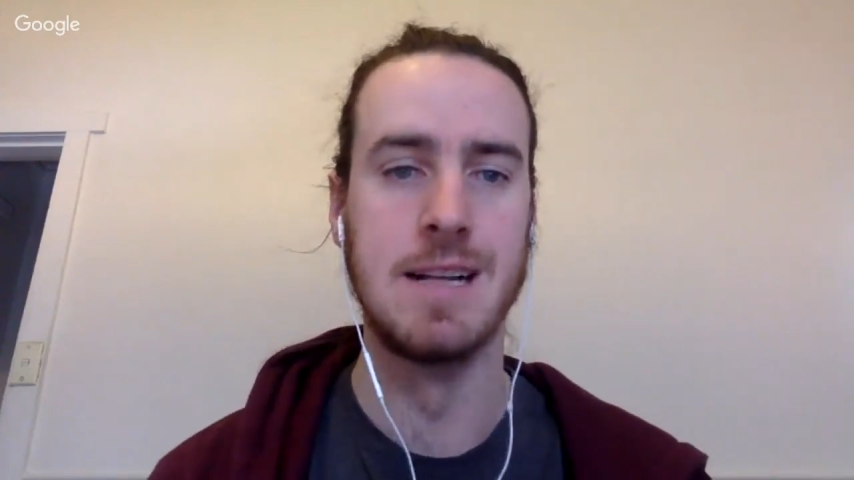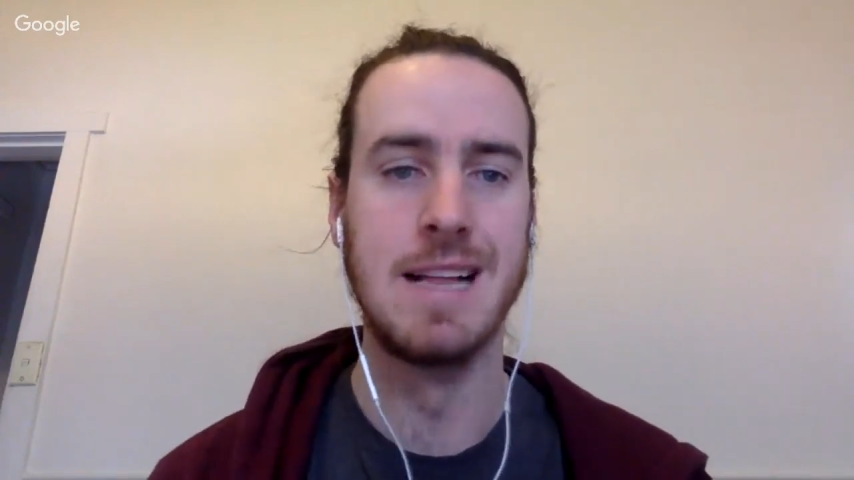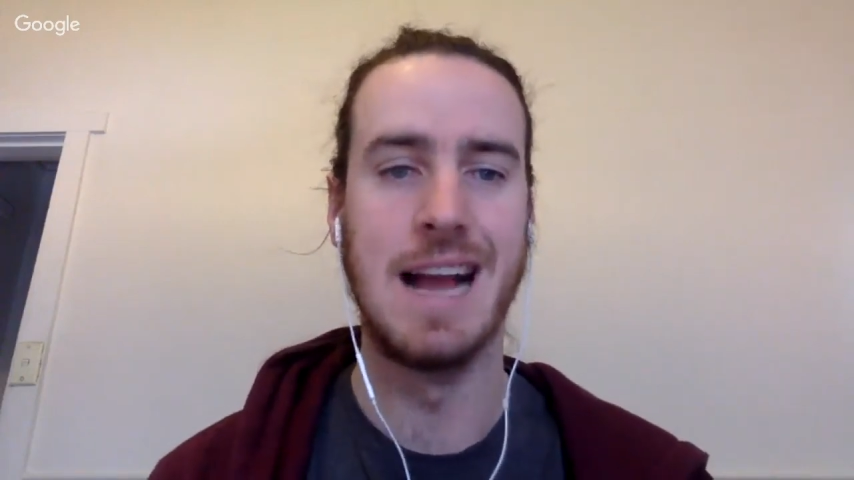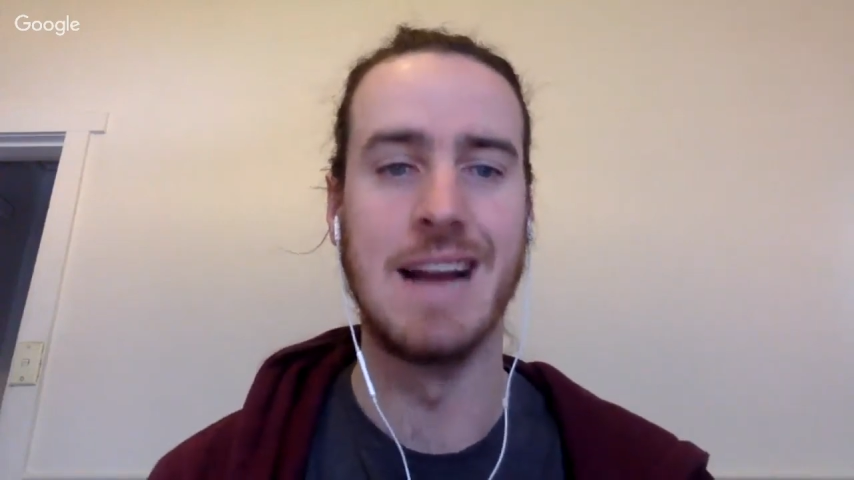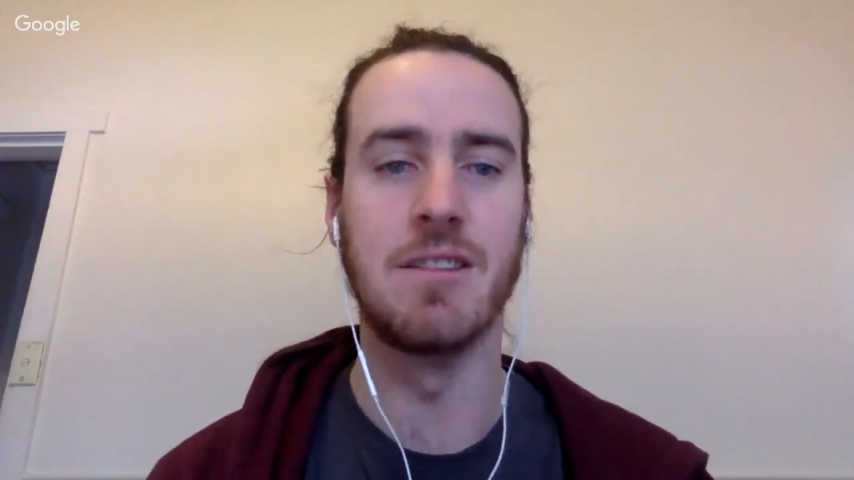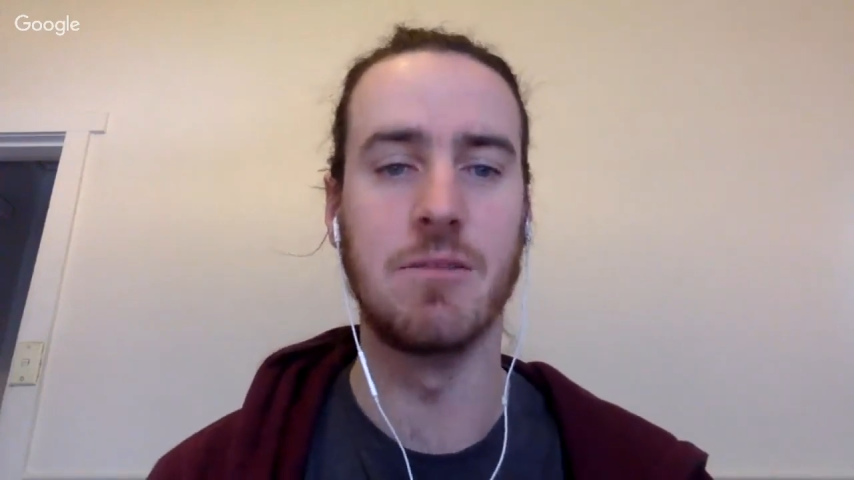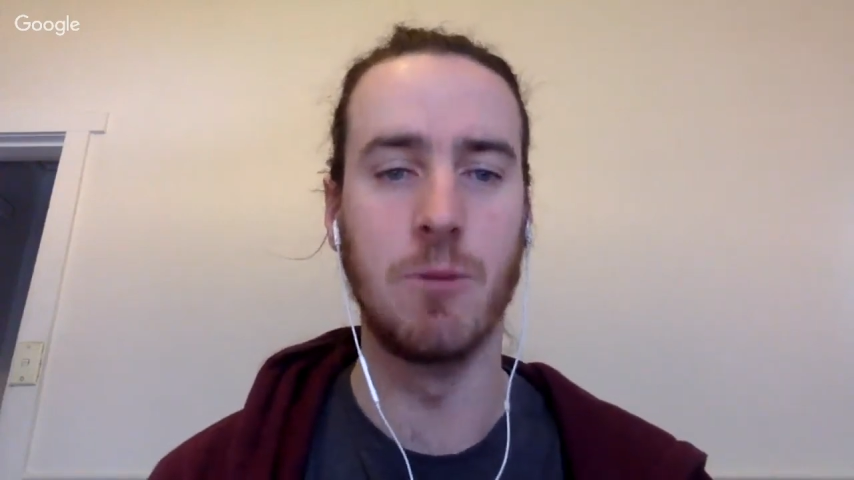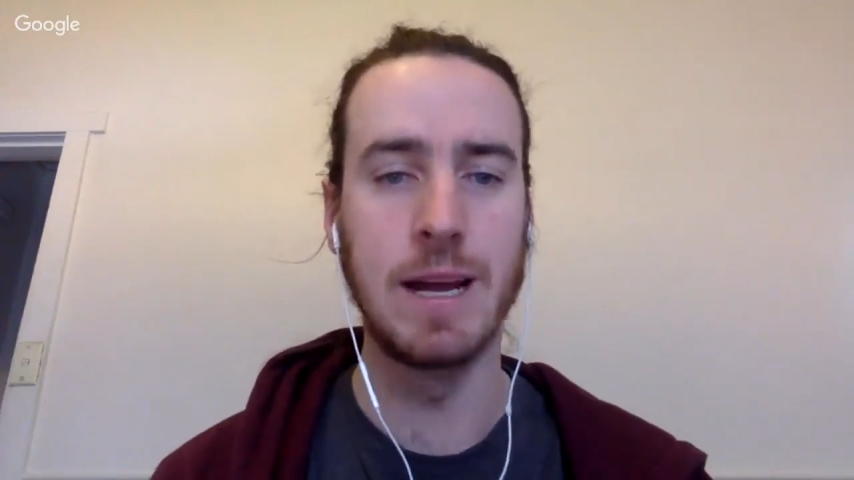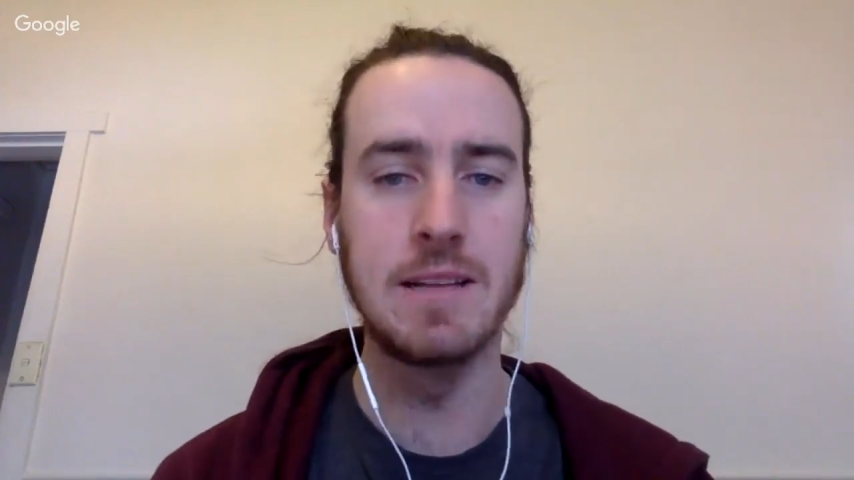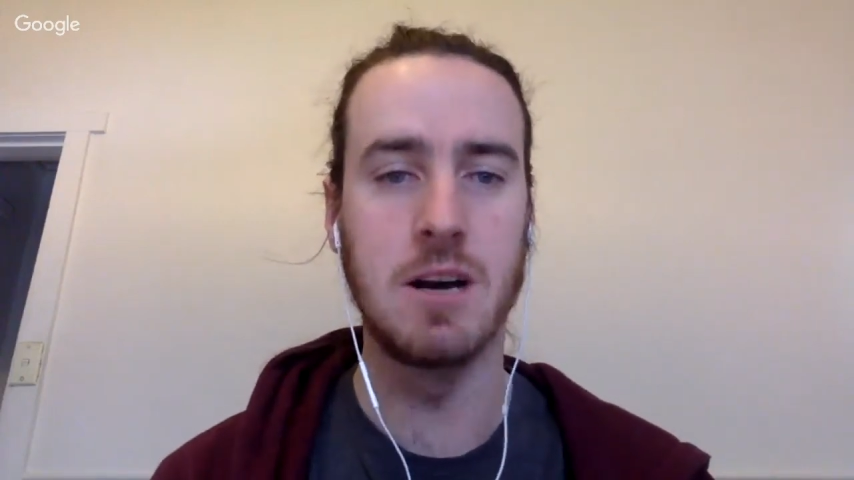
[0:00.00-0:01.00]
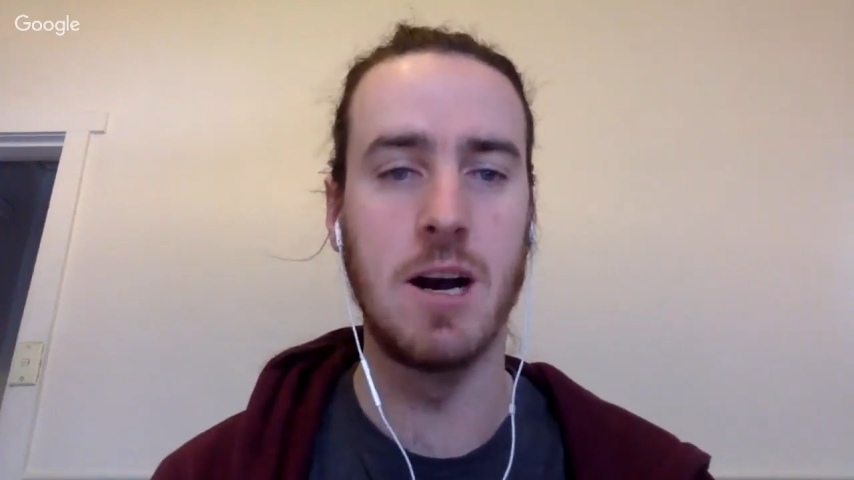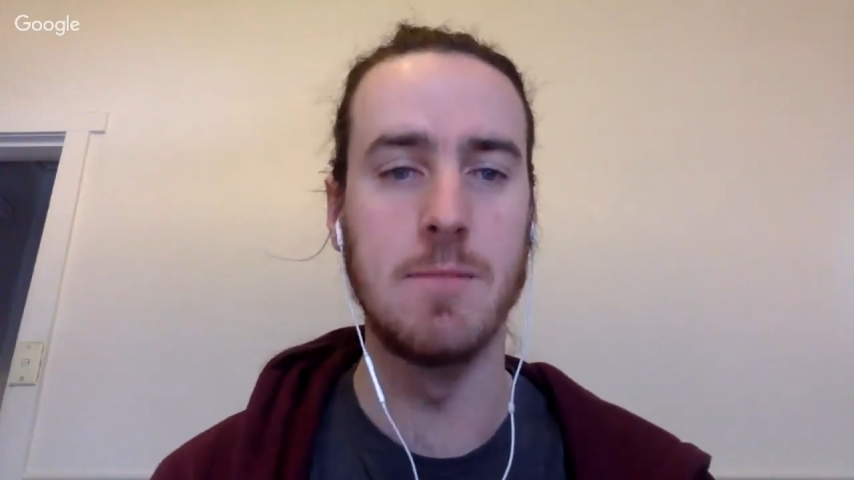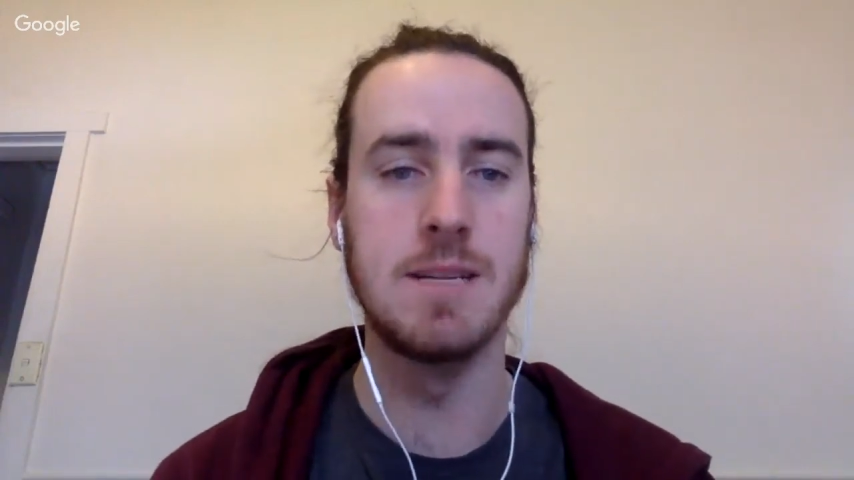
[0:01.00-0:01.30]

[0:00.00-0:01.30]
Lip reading: and 3 times